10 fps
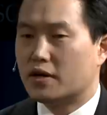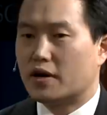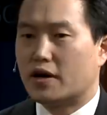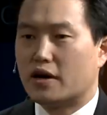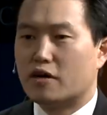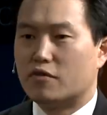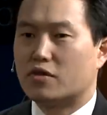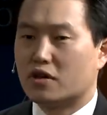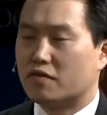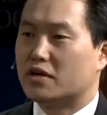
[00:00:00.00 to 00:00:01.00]
If you
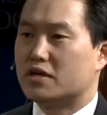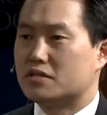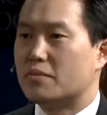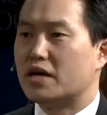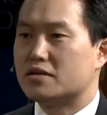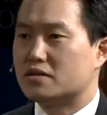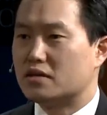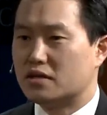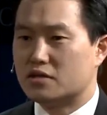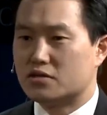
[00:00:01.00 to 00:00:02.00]
think of it as a medicine,
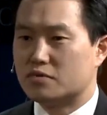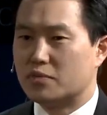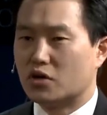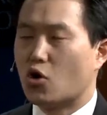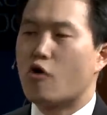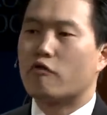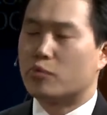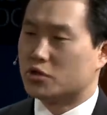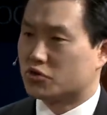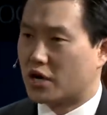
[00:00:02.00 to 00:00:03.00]
it is being
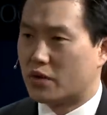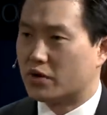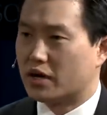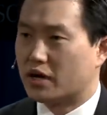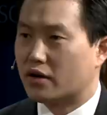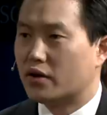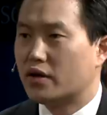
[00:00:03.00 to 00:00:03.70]
overprescribed right now.